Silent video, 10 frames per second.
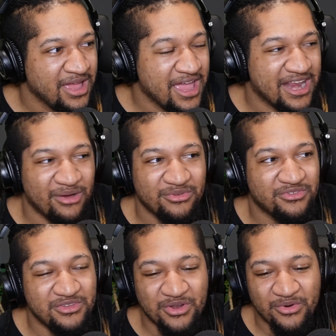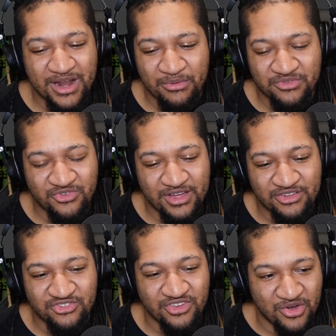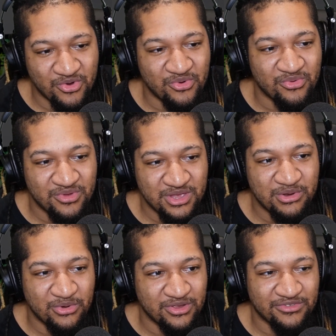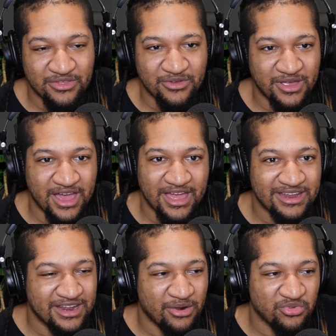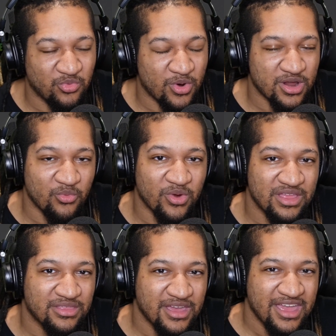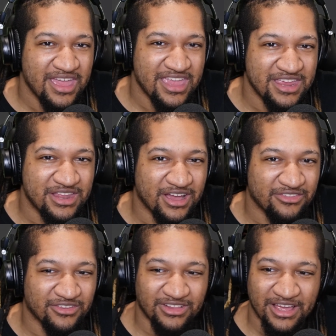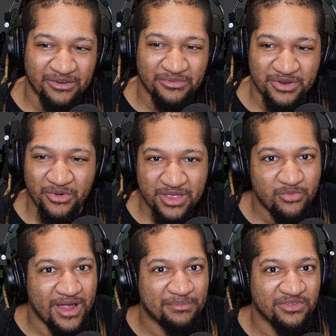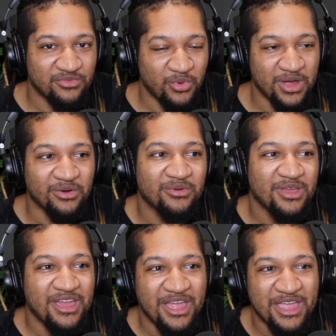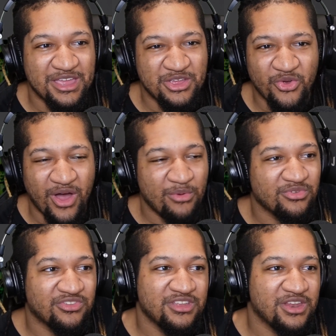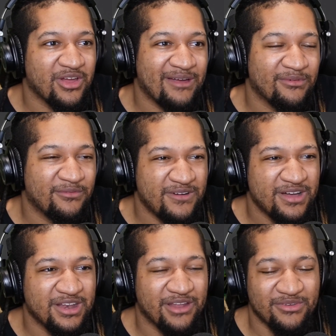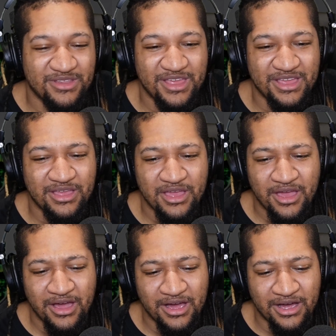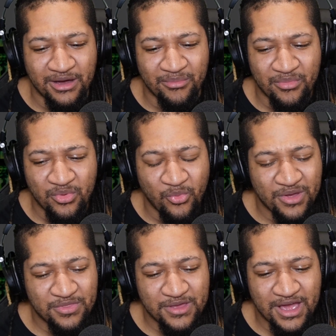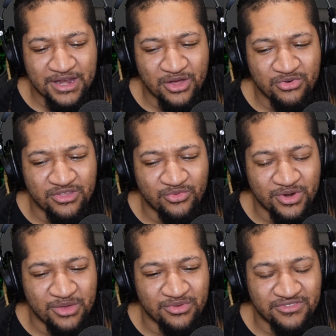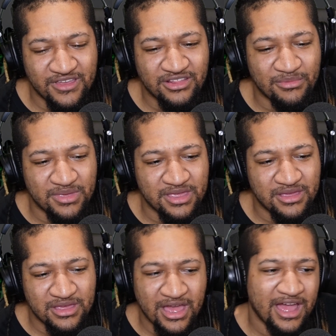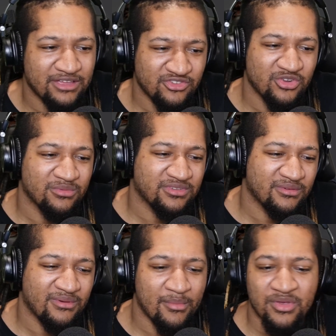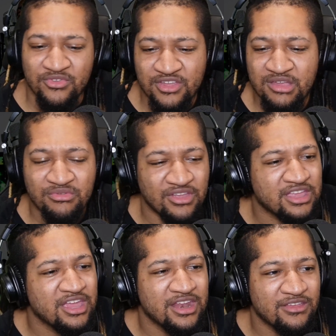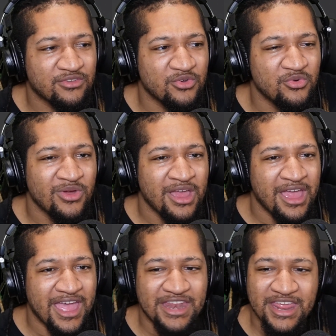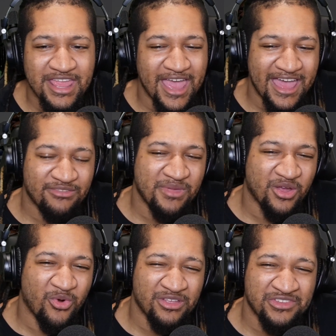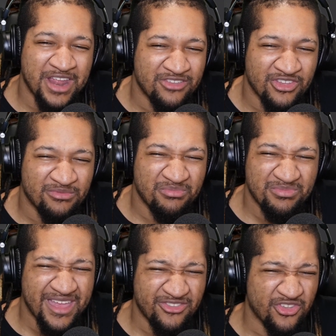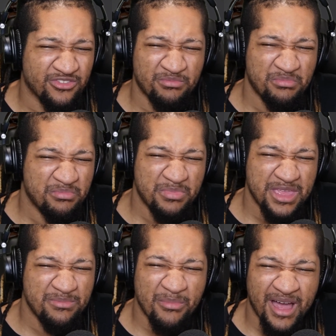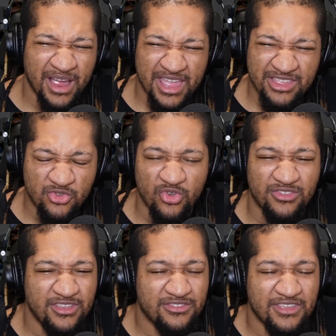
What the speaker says: And I was, you know, when I was trying to show, you know, this other guy that I was working with, he does a lot of, you know, he raps as well. And, you know, I was sitting there having fun and everything. But one thing I noticed when he was telling me, yeah, I showed him some of my music. He was like, yeah, that's cool. And he asked me a question that just piqued my interest. He